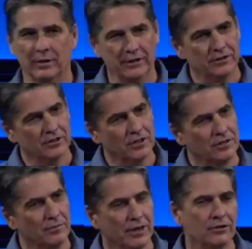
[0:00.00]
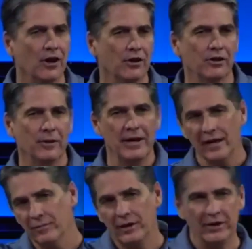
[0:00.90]
my son, my daughter, my
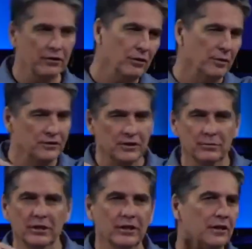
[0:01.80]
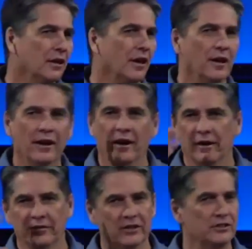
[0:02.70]
aunt, my uncle, my sibling,
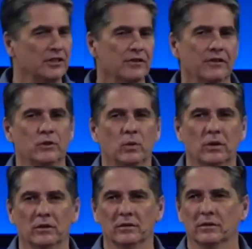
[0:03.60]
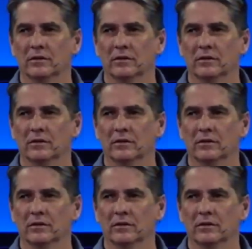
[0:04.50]
this individual,